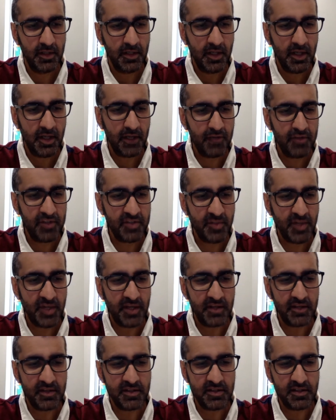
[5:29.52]
Harry
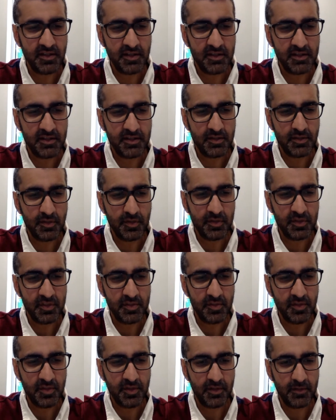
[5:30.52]
smiled and started towards his
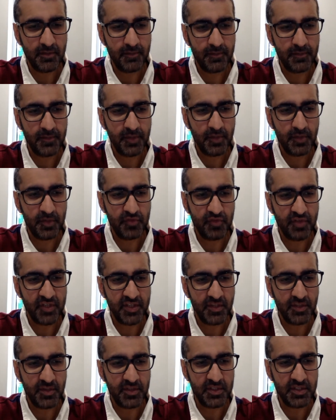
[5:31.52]
mother, who was ready
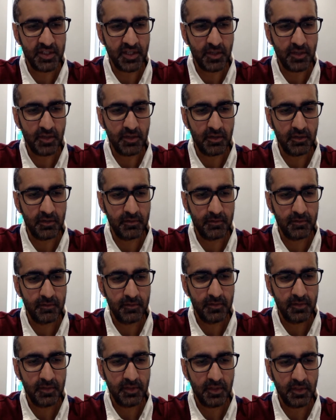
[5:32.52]
with a towel.
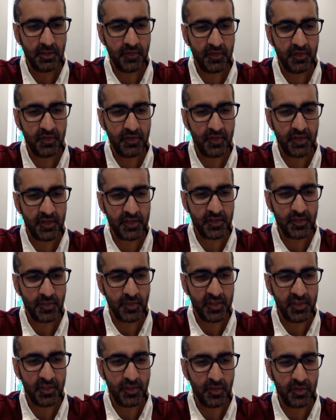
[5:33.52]
Love and affection when
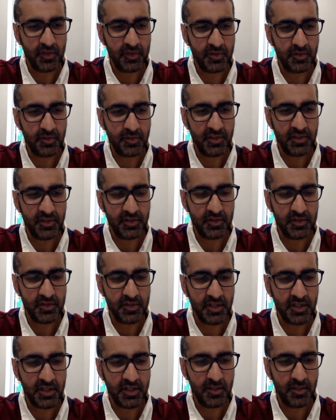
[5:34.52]
you want something, just
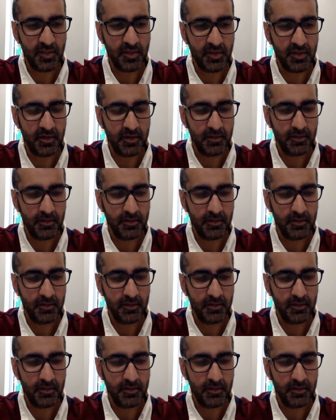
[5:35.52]
like your mother.